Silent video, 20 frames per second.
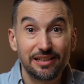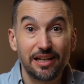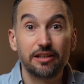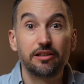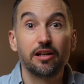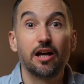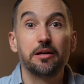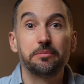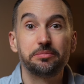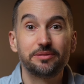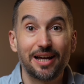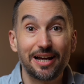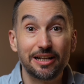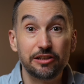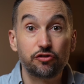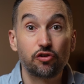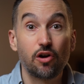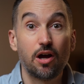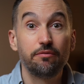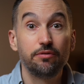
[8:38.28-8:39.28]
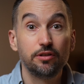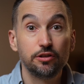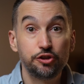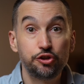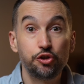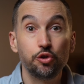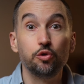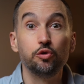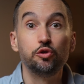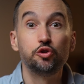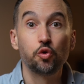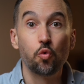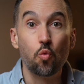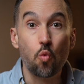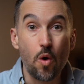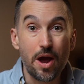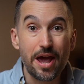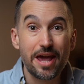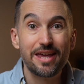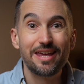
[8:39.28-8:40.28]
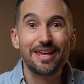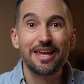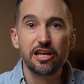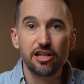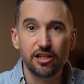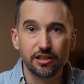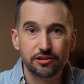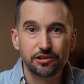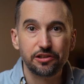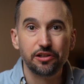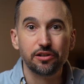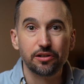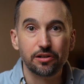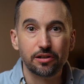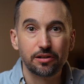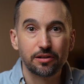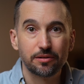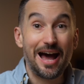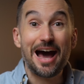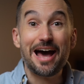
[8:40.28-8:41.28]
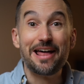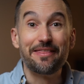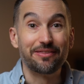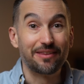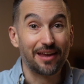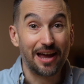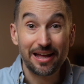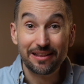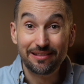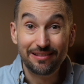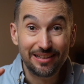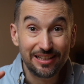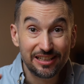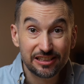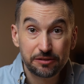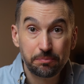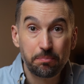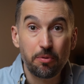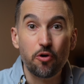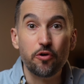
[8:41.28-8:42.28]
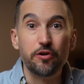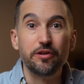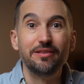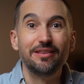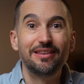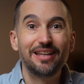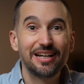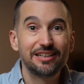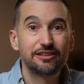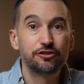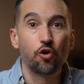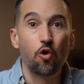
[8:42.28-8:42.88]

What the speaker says: setups and travel shoots way easier, and at this point that's